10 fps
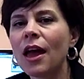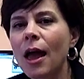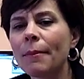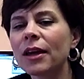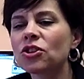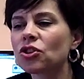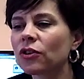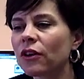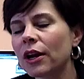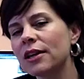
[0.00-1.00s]
and make
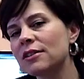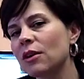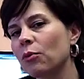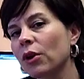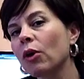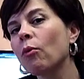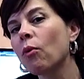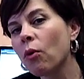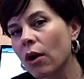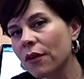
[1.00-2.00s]
sure there is a
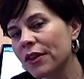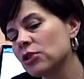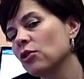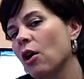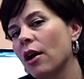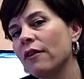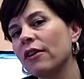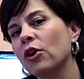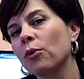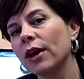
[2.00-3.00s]
reward that you all have
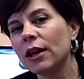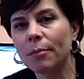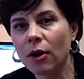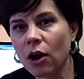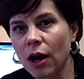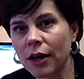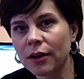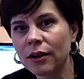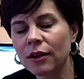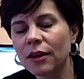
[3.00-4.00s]
agreed
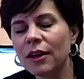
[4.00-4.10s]
upon